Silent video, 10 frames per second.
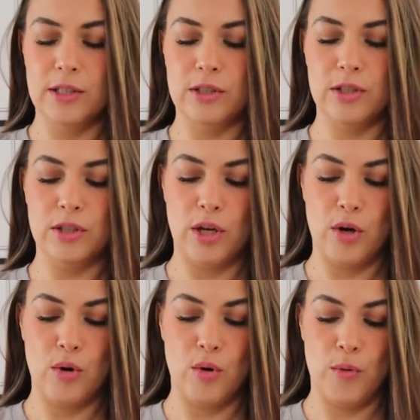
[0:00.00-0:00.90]

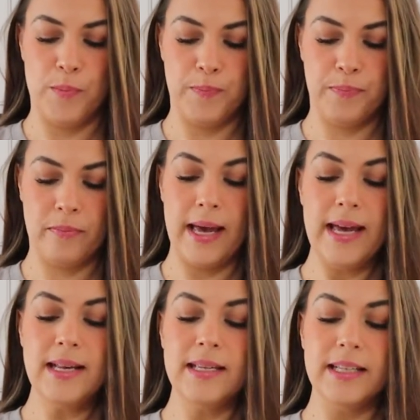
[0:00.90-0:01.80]
So,
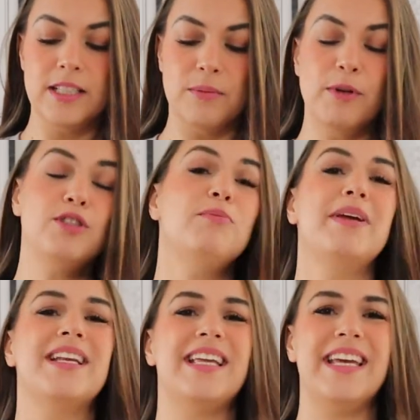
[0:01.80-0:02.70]
and it's supposed to
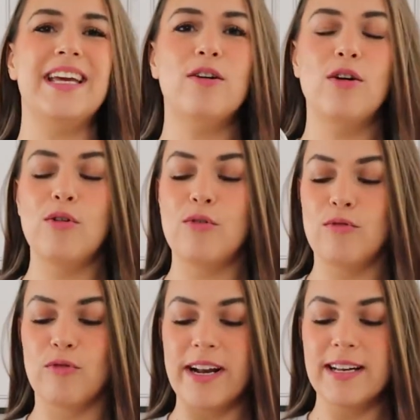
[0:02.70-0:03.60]
be an
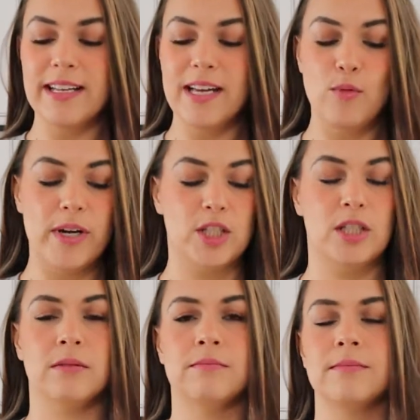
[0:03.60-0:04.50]
eco-friendly,
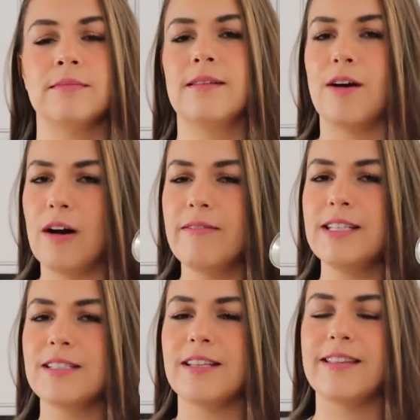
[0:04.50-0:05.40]
which
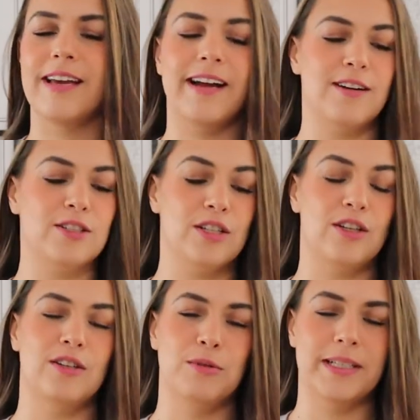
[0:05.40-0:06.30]
obviously the
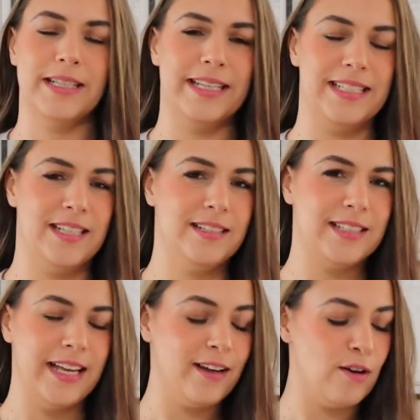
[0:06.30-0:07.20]
aerosol one
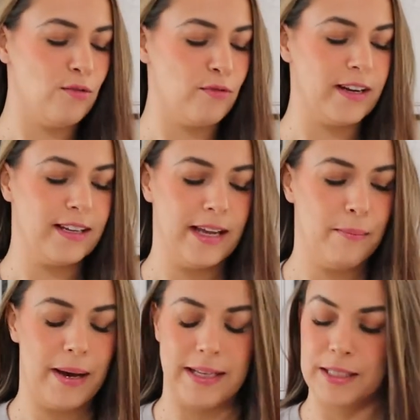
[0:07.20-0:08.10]
isn't eco-friendly,
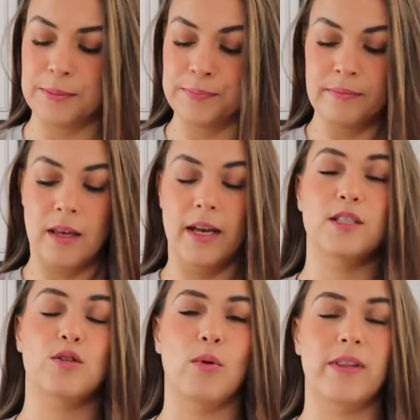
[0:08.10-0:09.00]
but
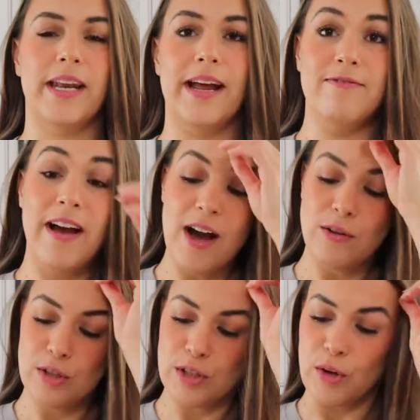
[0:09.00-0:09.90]
it's the one that I
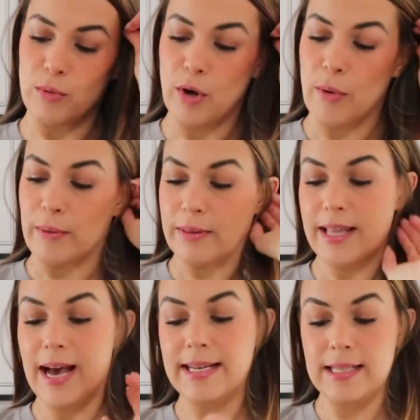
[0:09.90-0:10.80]
found, so we're going with
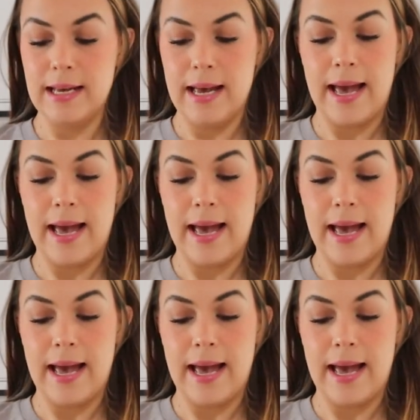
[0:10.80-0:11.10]
that.